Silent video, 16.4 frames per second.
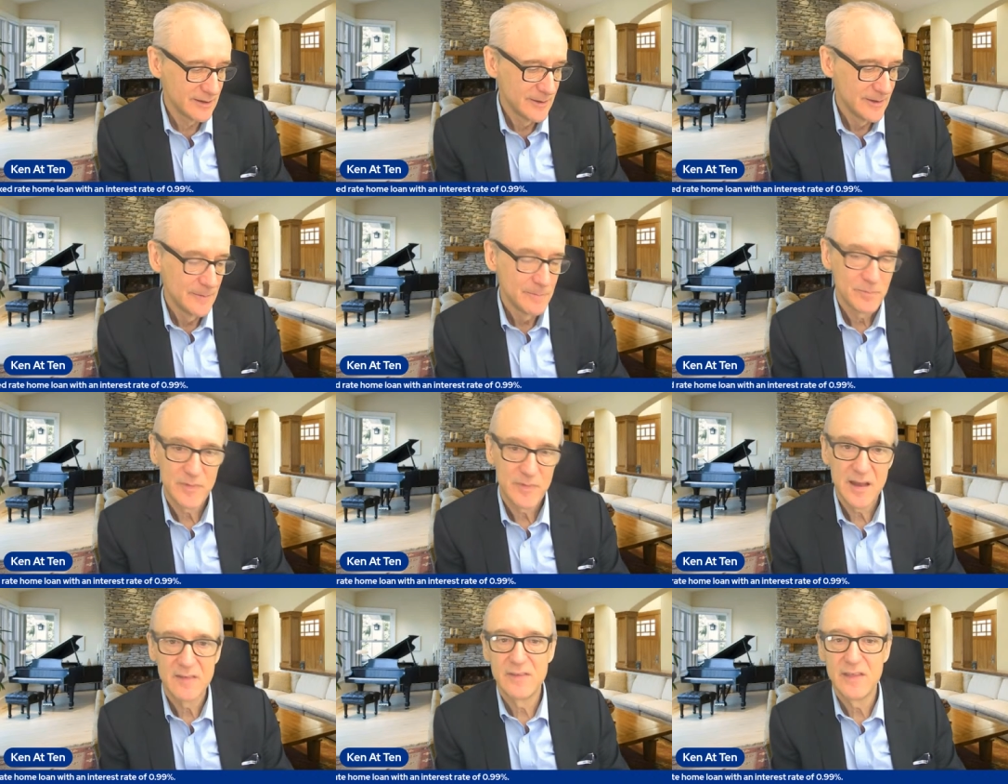And
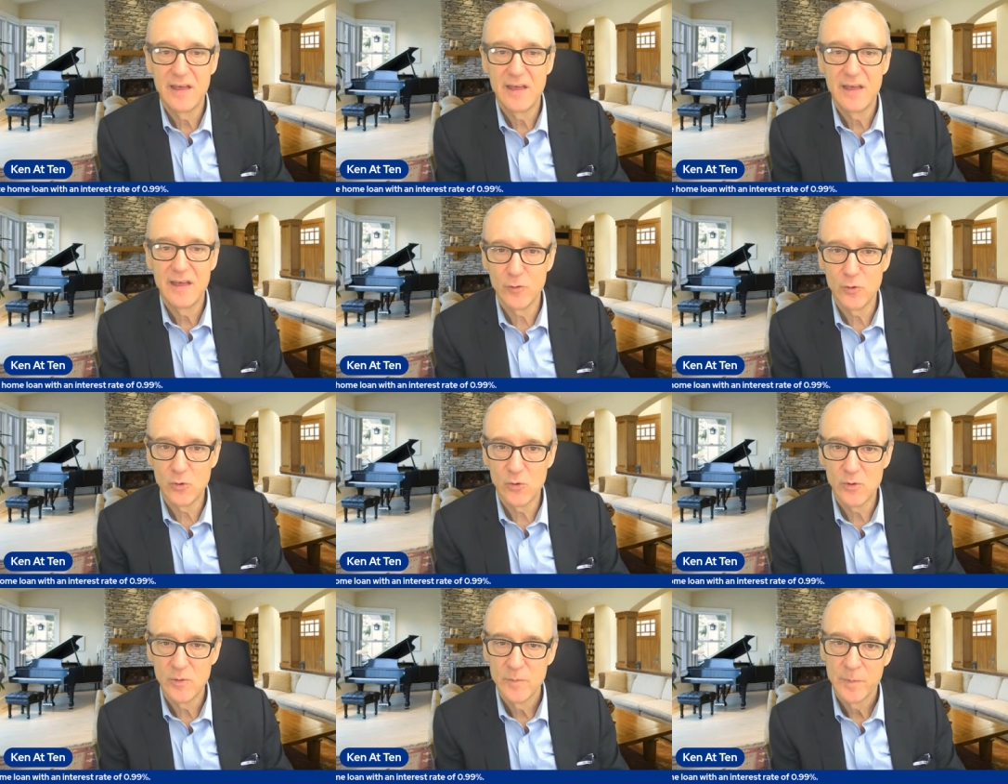therefore
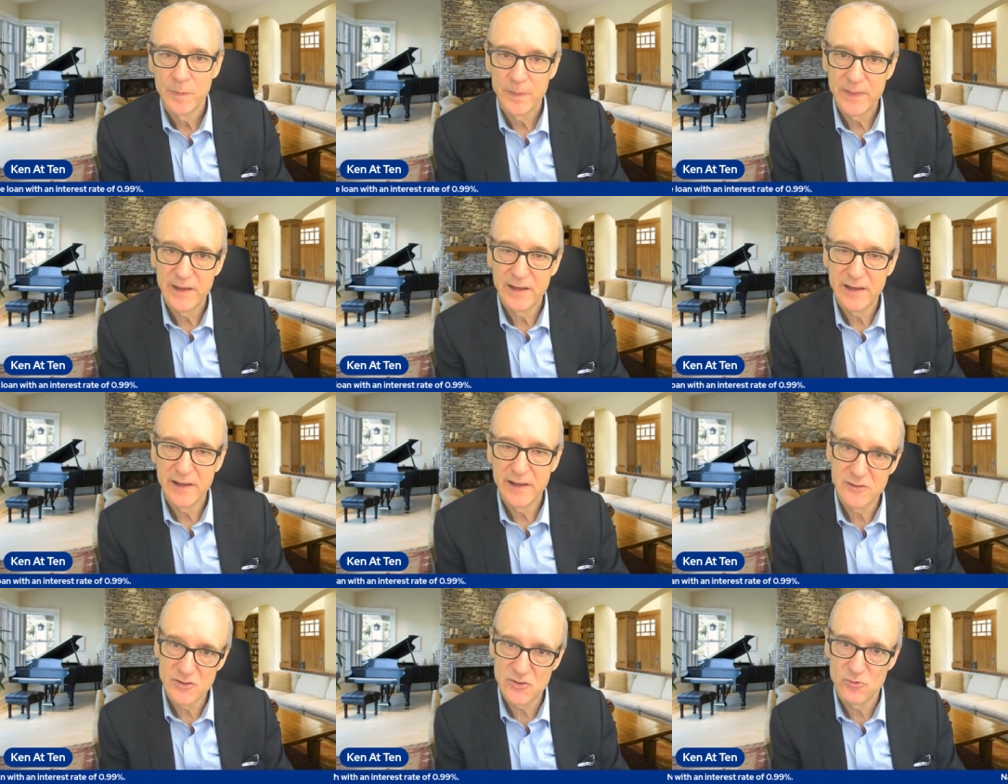they give the
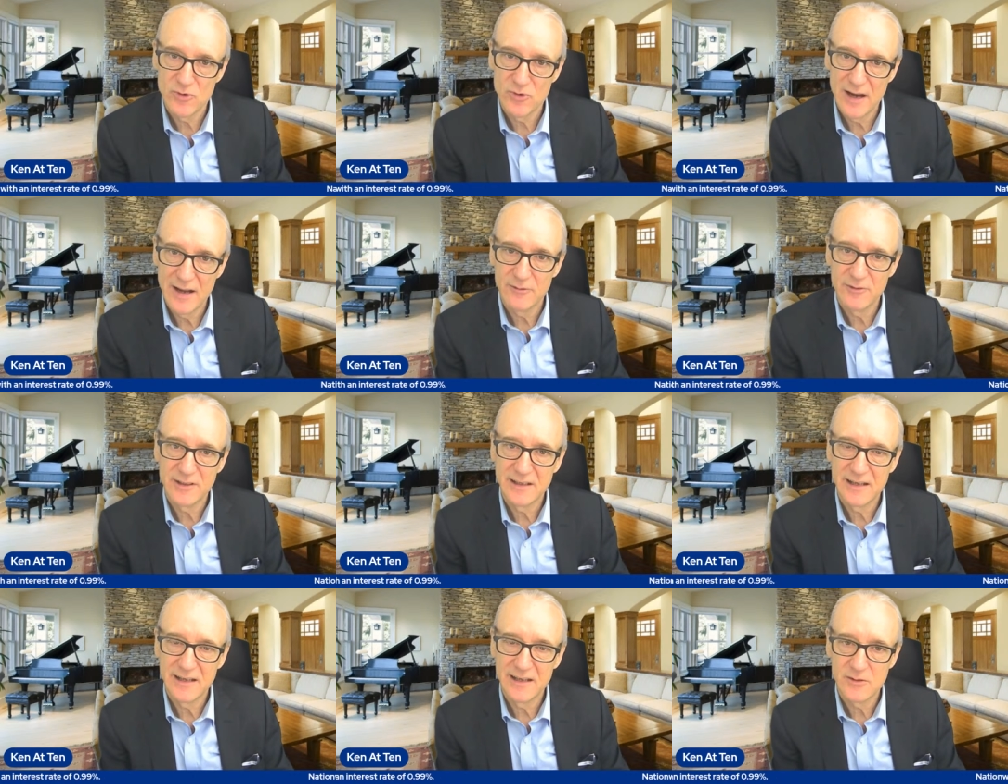surrounding
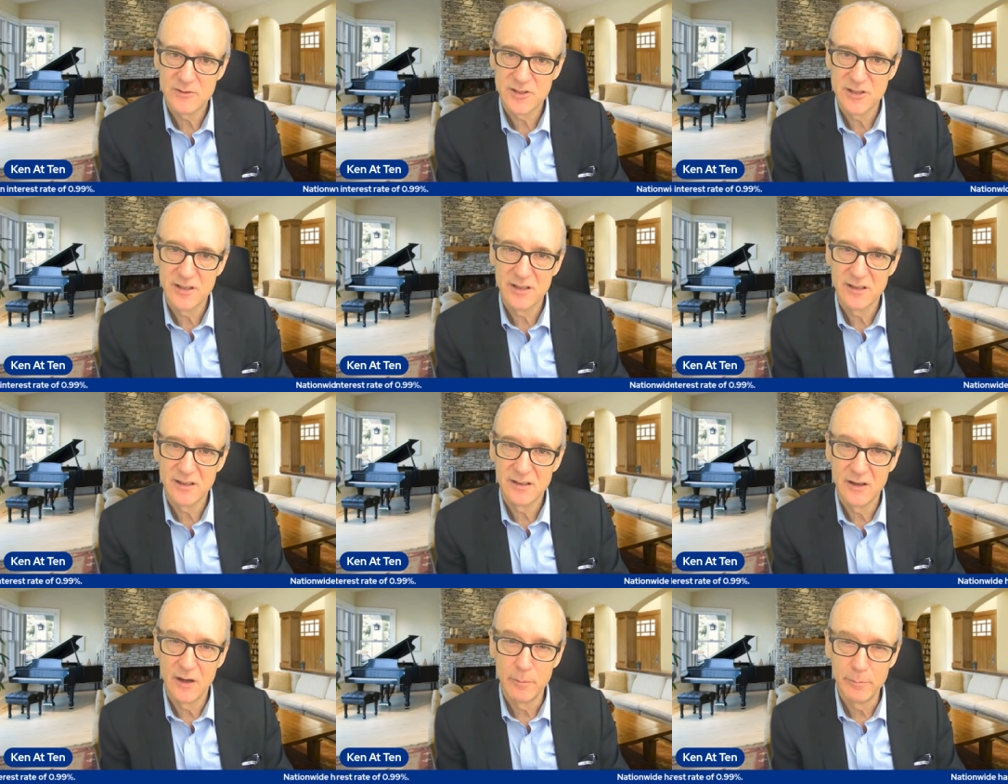housing a
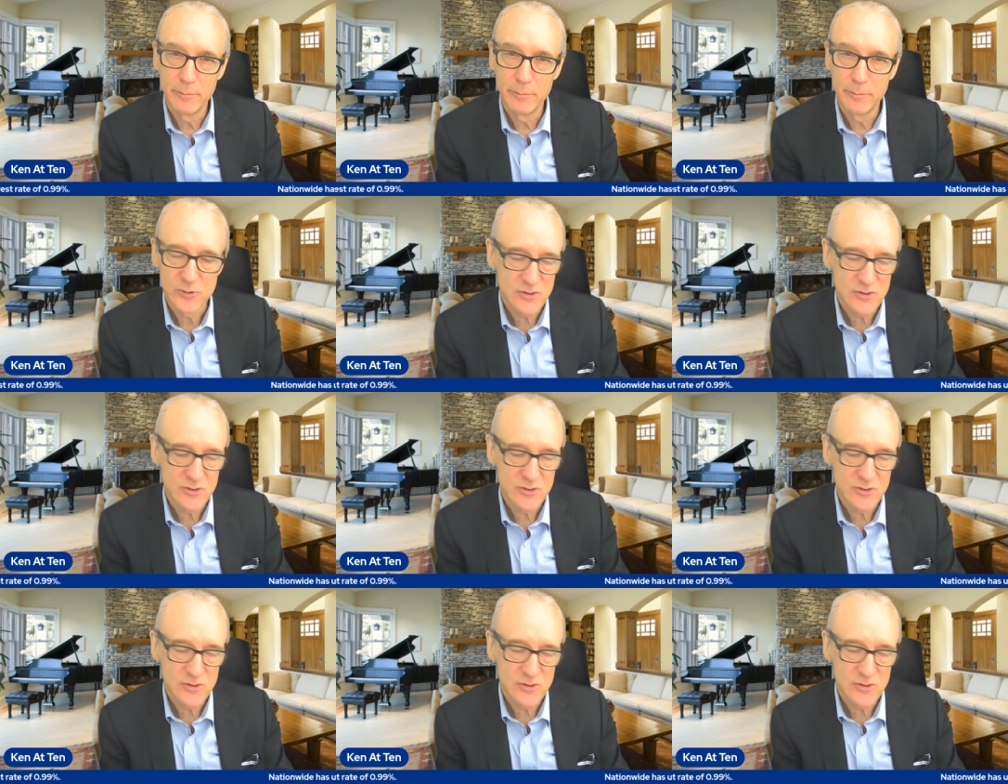boost.